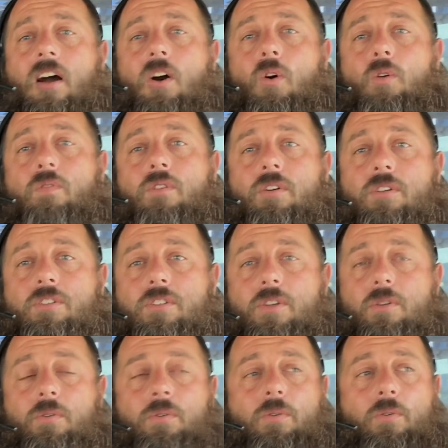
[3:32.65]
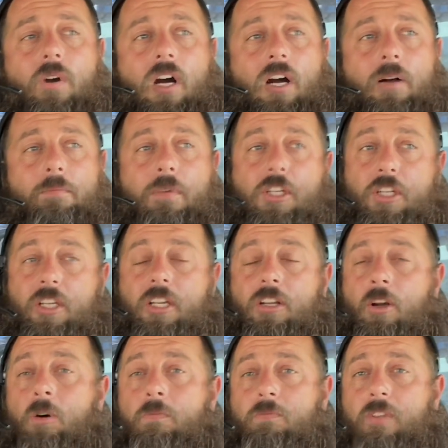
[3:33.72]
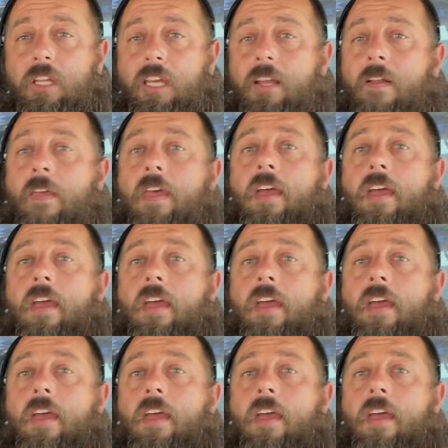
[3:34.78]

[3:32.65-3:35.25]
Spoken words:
over to Michigan, hopefully,